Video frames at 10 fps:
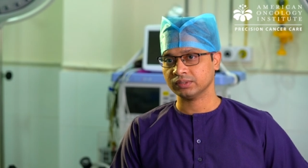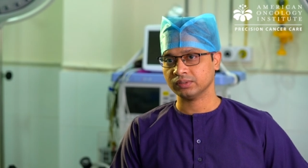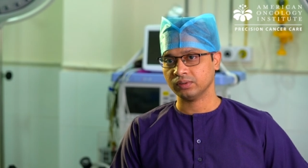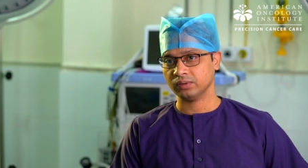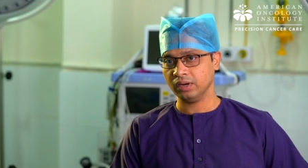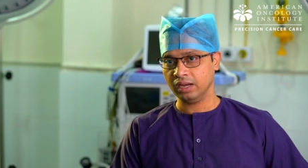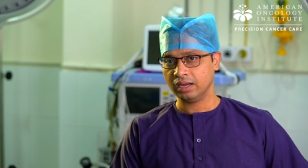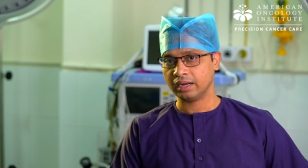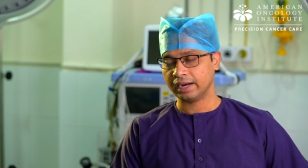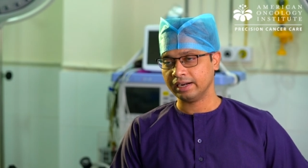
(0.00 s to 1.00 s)
So
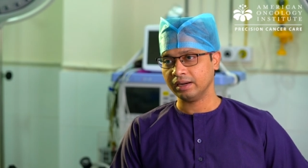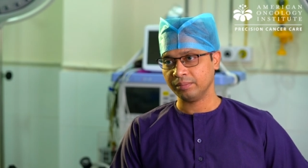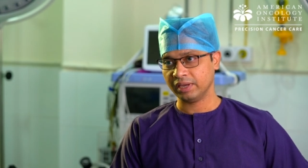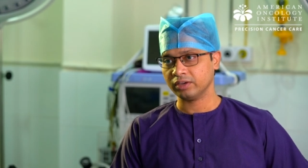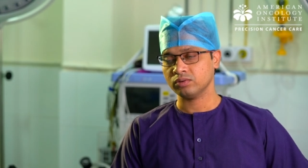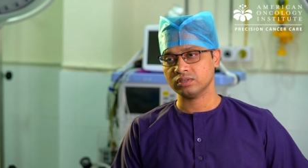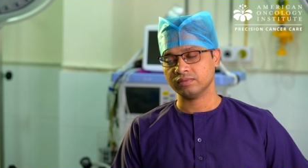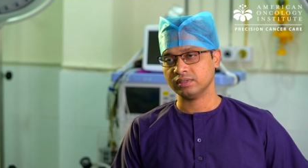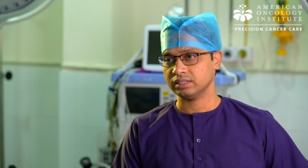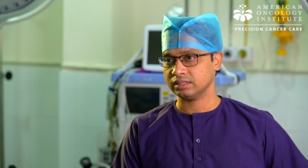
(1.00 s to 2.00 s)
kindly make use
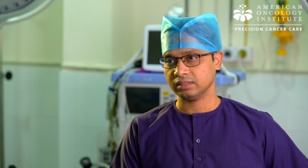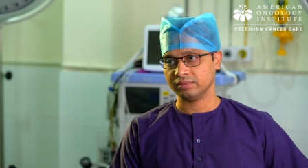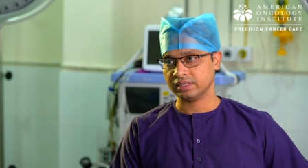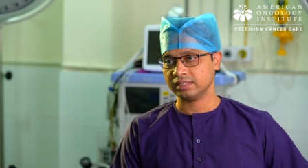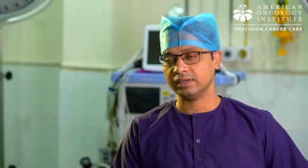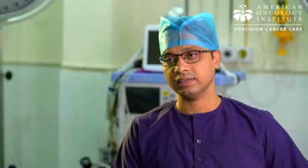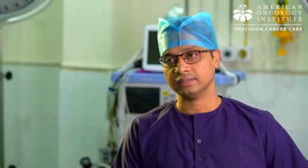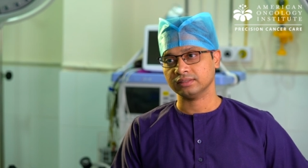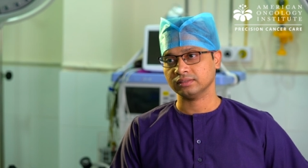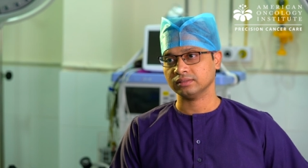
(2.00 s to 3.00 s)
of these facilities.